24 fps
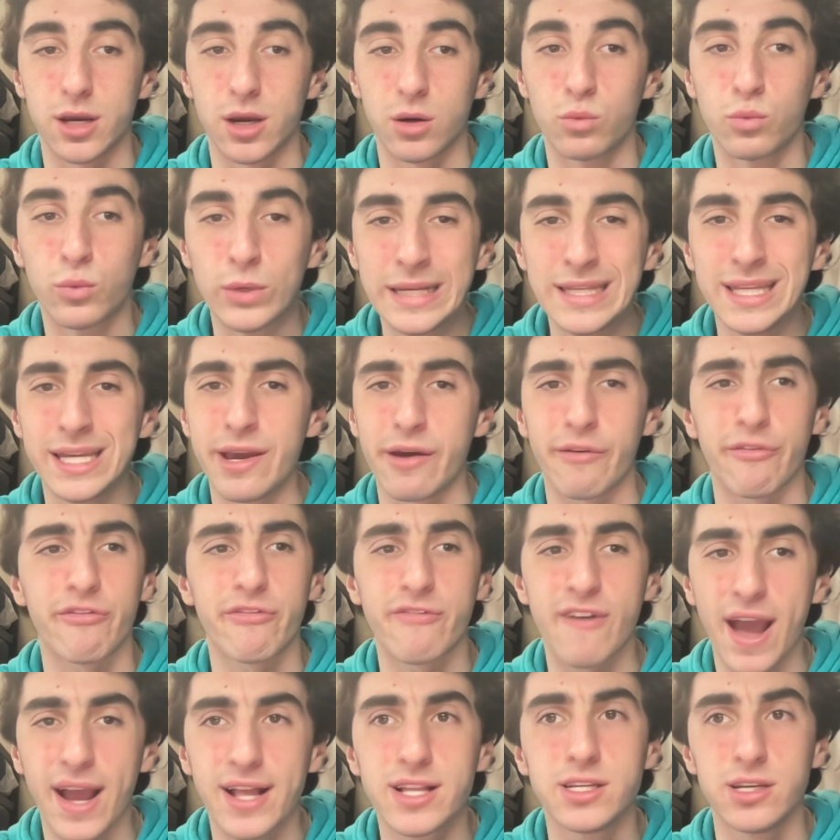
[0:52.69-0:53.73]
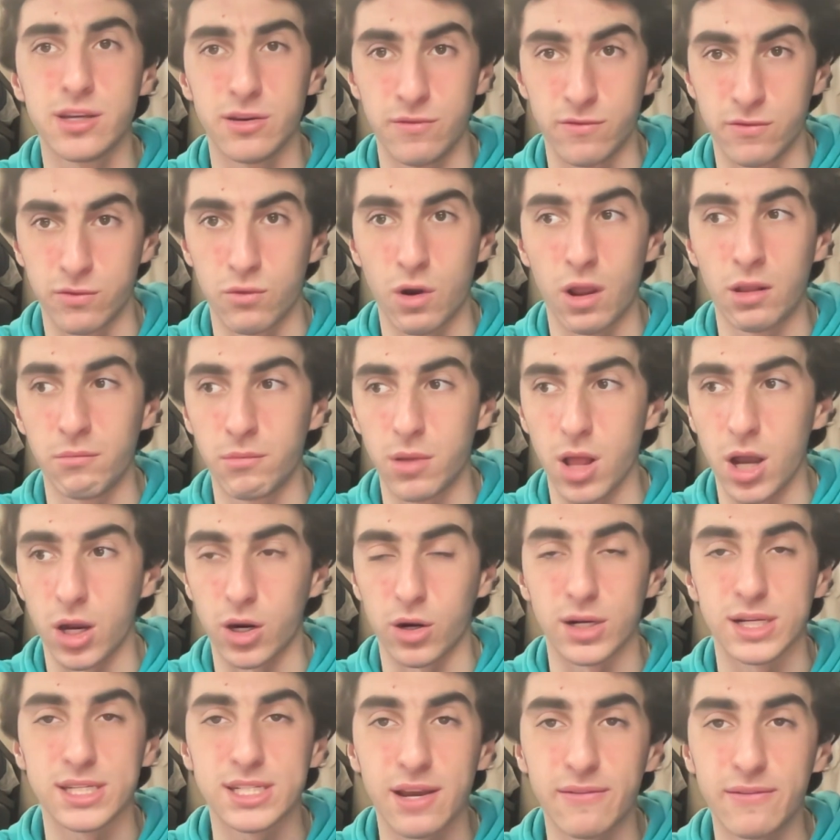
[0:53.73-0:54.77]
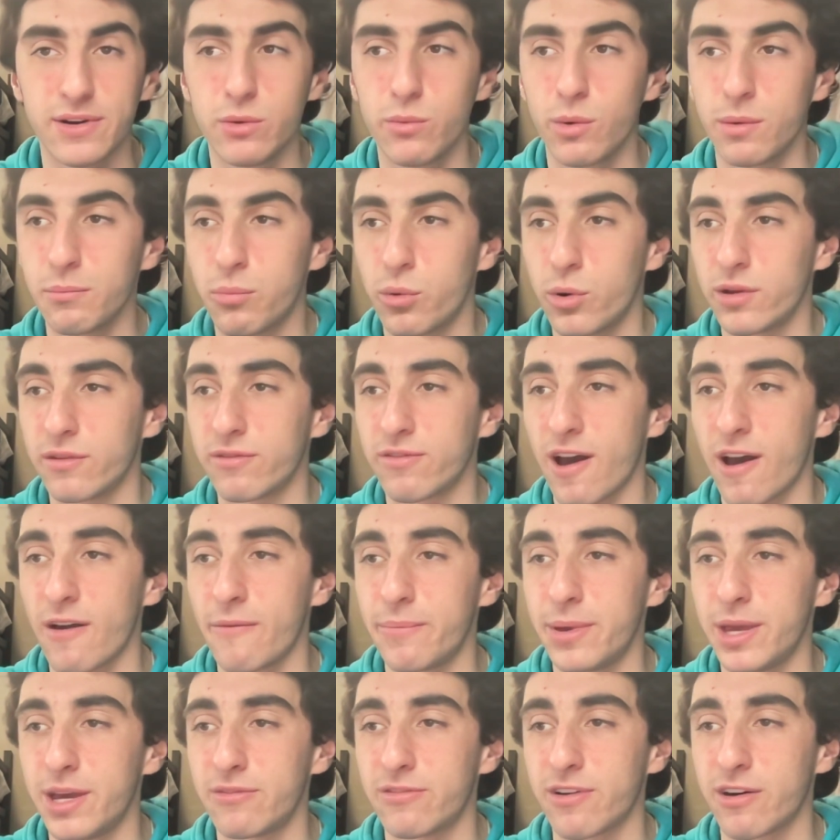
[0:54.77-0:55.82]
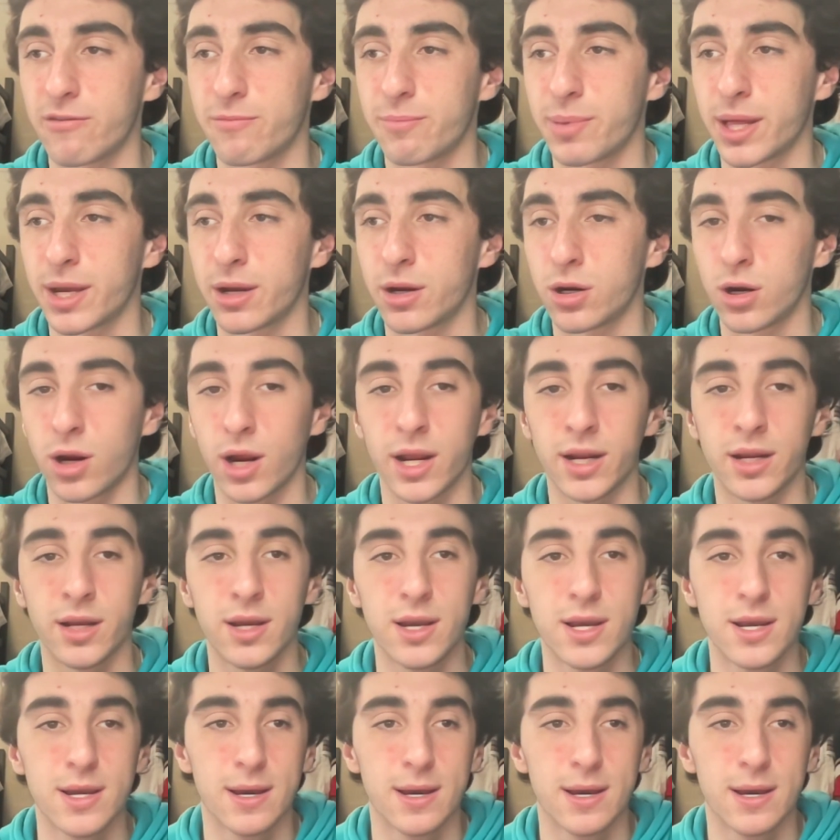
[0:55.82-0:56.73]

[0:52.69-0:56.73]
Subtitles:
really effective run blocker, 71.5 PFF player grade.